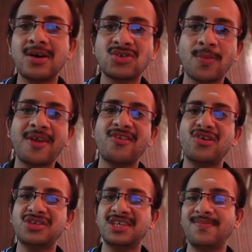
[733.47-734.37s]
super
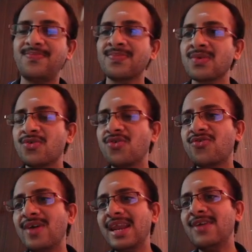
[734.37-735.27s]
resolution.
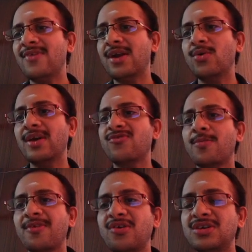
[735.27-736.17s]
Usually for doing super
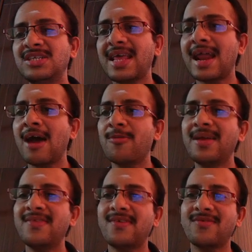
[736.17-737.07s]
resolution, there have
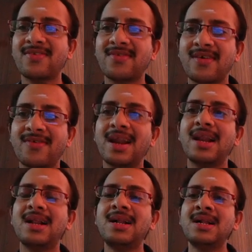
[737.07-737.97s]
been
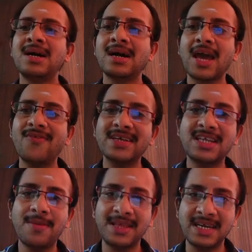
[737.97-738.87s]
several
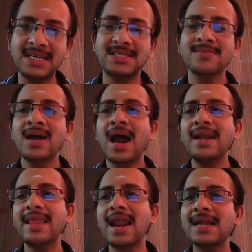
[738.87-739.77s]
conventional methods,
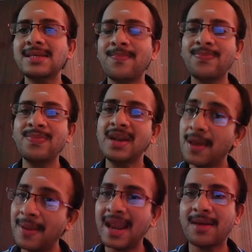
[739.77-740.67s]
and there are some
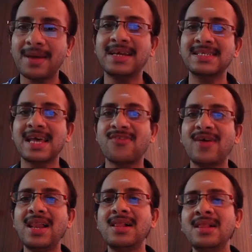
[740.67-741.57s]
deep learning methods as well.